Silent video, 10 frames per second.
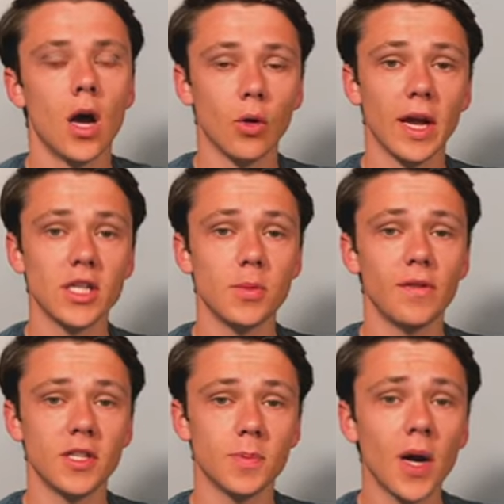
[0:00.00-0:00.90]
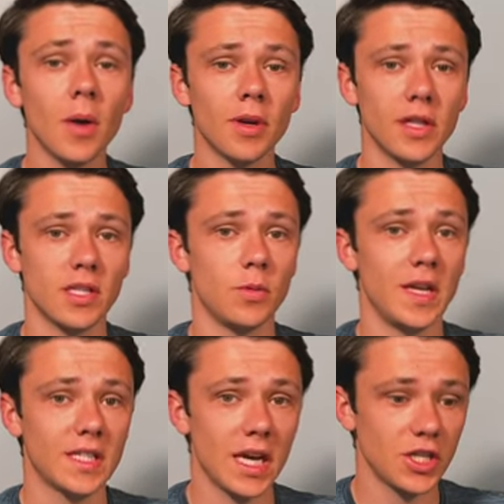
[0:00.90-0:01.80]
Okay, so moving into part one of this
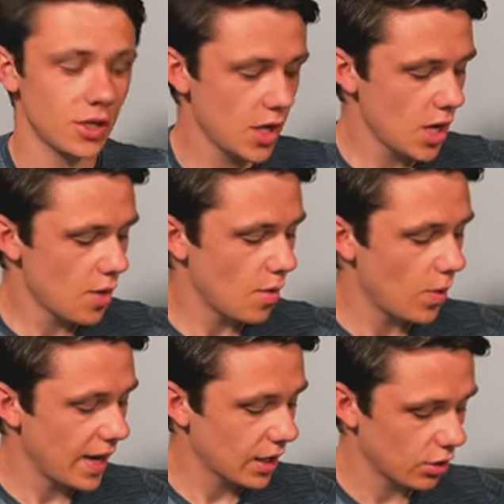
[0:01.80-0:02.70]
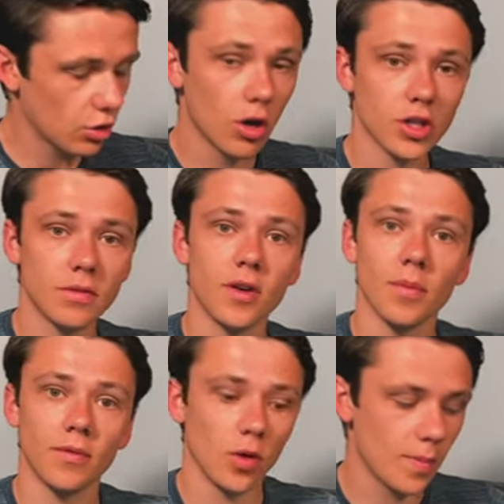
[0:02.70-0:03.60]
week's session, we're working on crossing
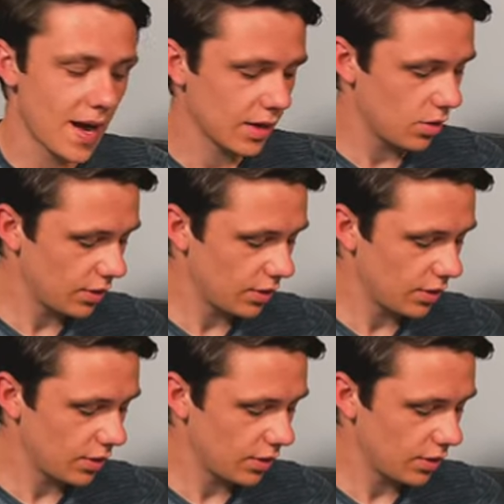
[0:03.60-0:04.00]
from the fullback.